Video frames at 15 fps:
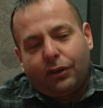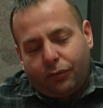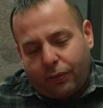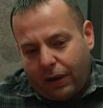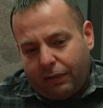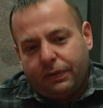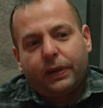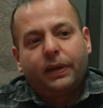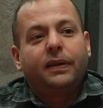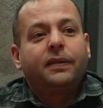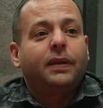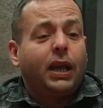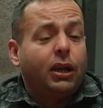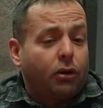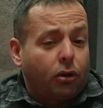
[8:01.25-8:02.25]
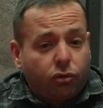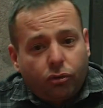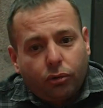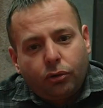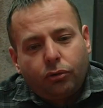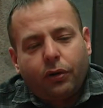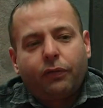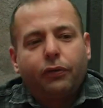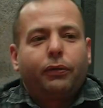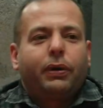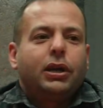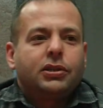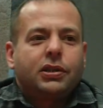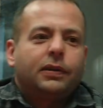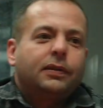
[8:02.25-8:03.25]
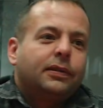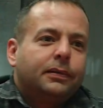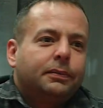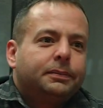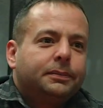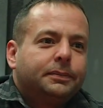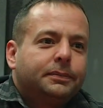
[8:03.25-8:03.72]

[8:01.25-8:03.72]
travelers, and also travel agents.